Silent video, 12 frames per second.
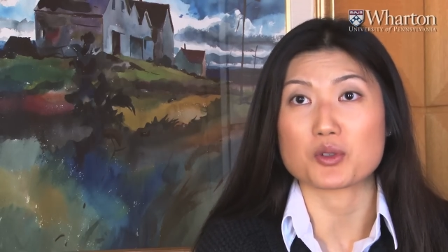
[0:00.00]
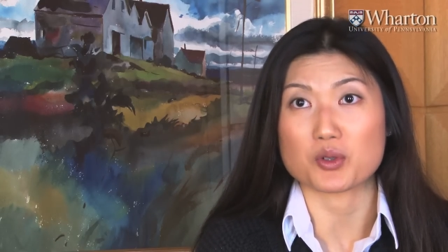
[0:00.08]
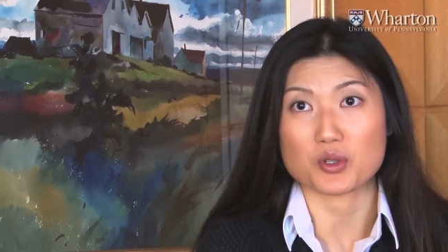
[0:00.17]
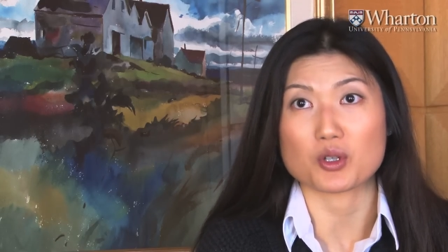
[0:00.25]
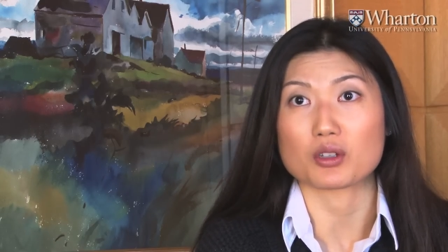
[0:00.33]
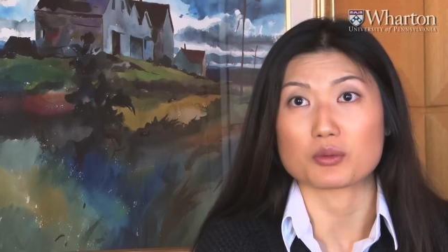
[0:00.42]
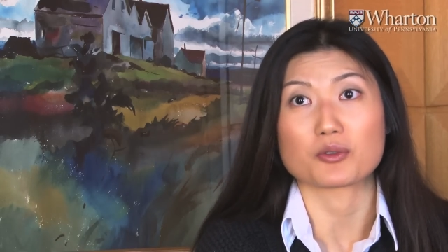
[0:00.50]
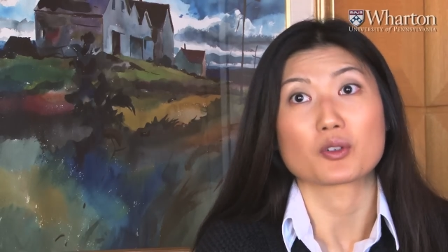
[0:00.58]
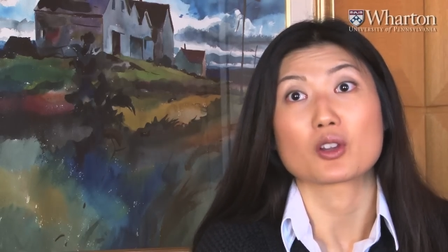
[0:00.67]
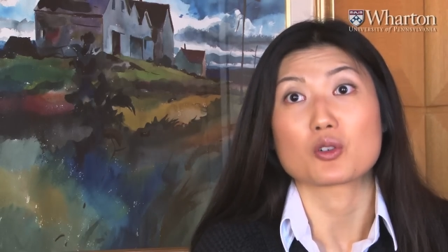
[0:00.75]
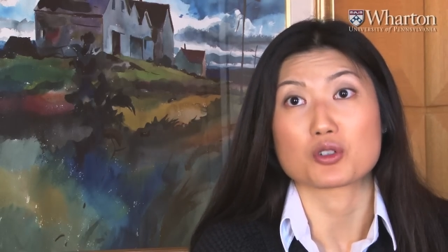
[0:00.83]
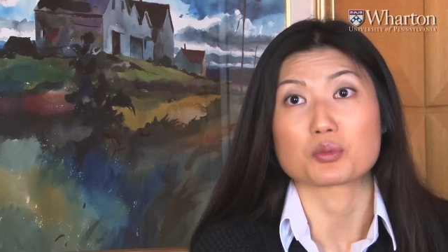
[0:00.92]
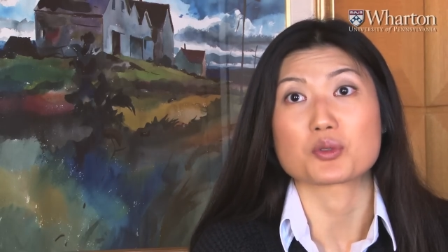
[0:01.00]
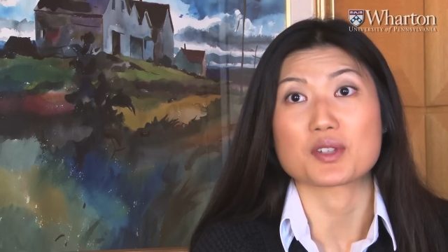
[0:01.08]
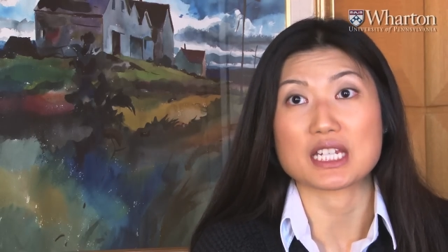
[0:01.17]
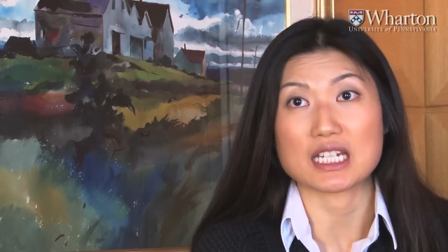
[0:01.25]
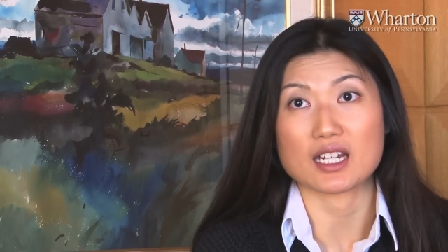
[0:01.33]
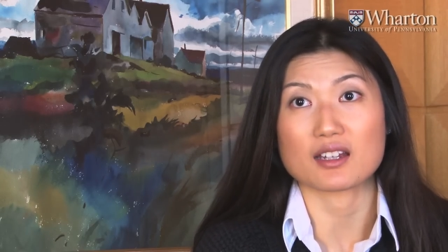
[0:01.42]
to start the foreclosure
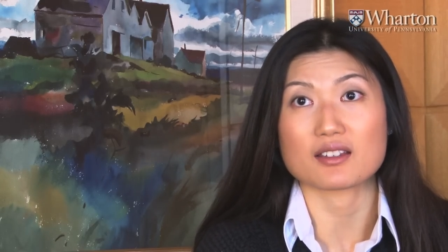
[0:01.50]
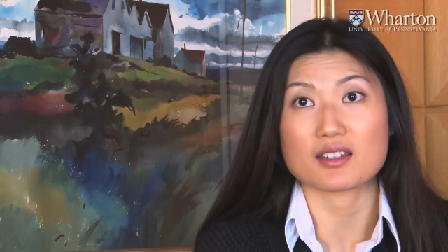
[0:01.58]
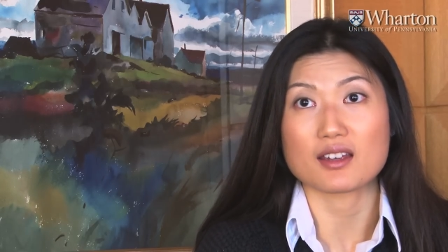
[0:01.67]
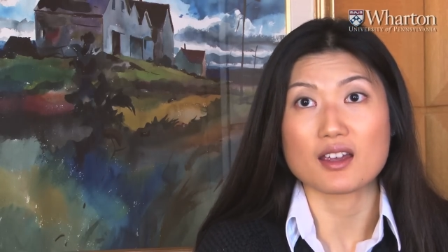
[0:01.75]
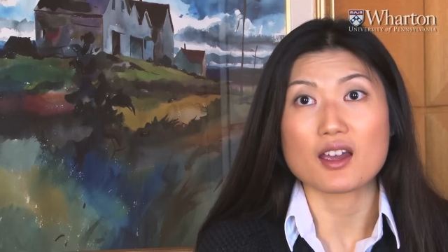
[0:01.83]
proceedings.